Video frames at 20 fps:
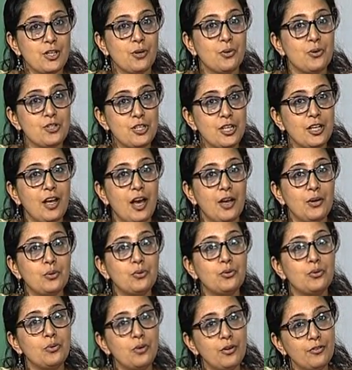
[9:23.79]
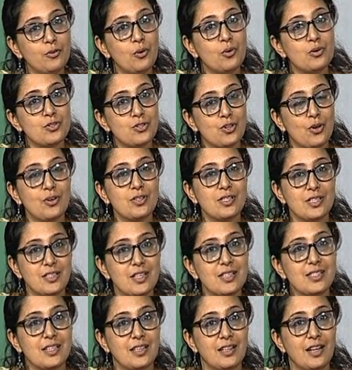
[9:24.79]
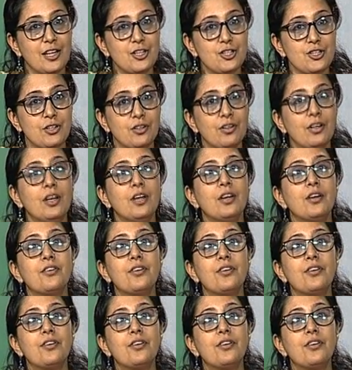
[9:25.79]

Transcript: Sarojini Naidu, through her folk songs in this collection,